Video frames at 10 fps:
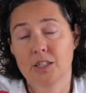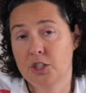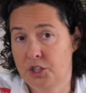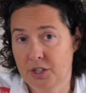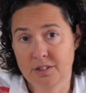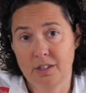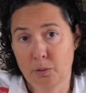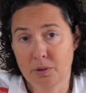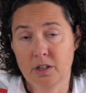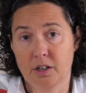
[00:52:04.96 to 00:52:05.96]
Just like
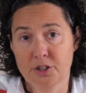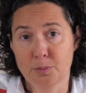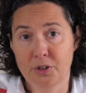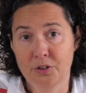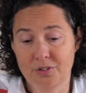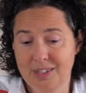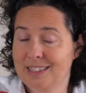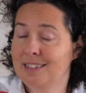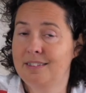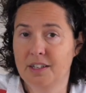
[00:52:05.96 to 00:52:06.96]
with customers,
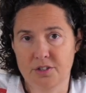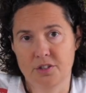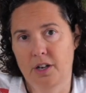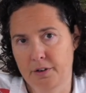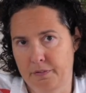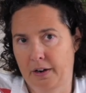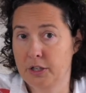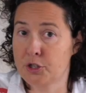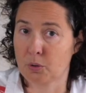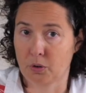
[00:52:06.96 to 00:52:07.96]
this is not a very
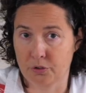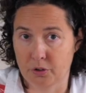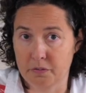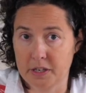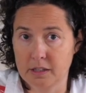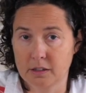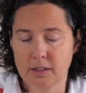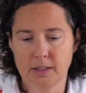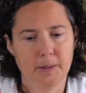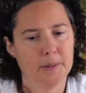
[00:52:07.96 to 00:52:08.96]
short survey.
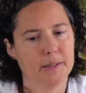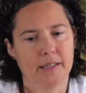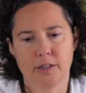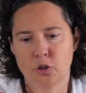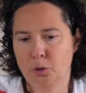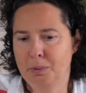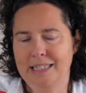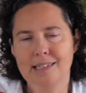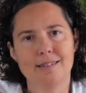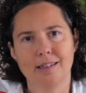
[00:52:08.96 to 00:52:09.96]
It could be
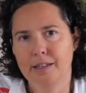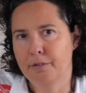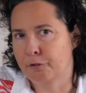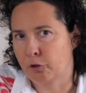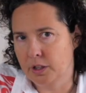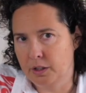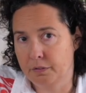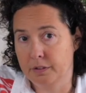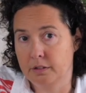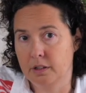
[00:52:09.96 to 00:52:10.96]
easily 40 to
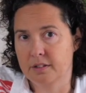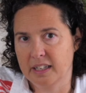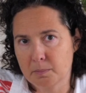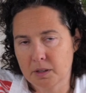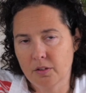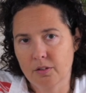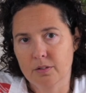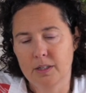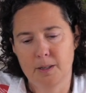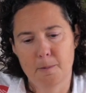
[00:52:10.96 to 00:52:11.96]
50 statements,
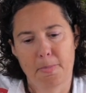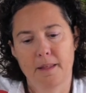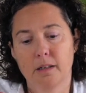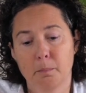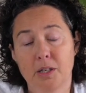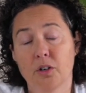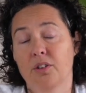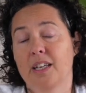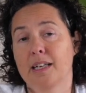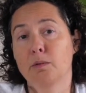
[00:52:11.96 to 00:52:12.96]
because
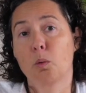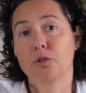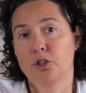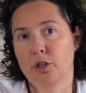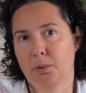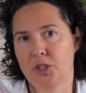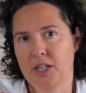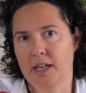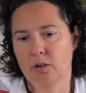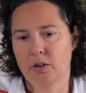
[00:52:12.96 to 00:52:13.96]
again, we want to double
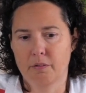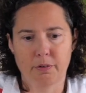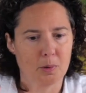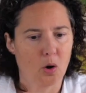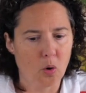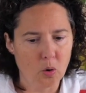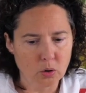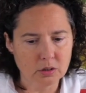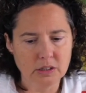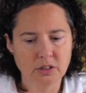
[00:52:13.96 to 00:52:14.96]
check, okay, from
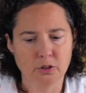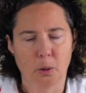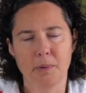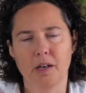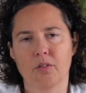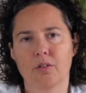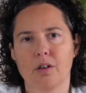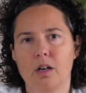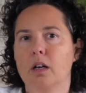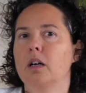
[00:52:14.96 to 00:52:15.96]
all these topics,
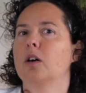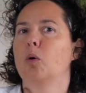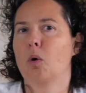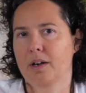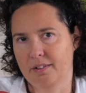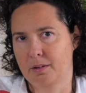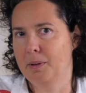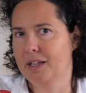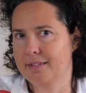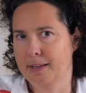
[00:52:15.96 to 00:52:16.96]
what has the
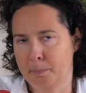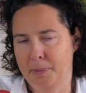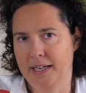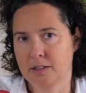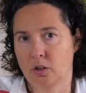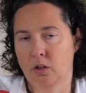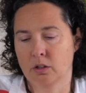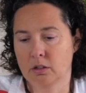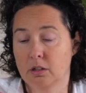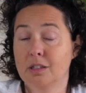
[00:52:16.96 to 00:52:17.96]
biggest impact
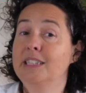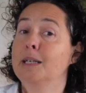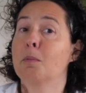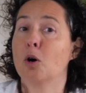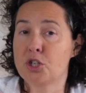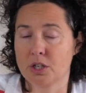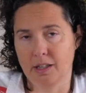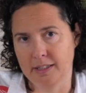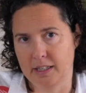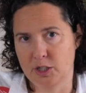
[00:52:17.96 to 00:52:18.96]
on the emotional
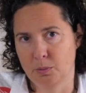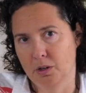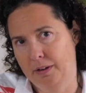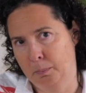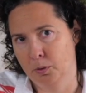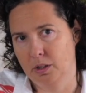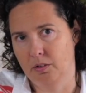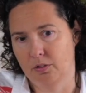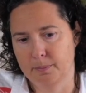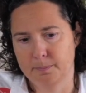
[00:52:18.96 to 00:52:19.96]
engagement of employees?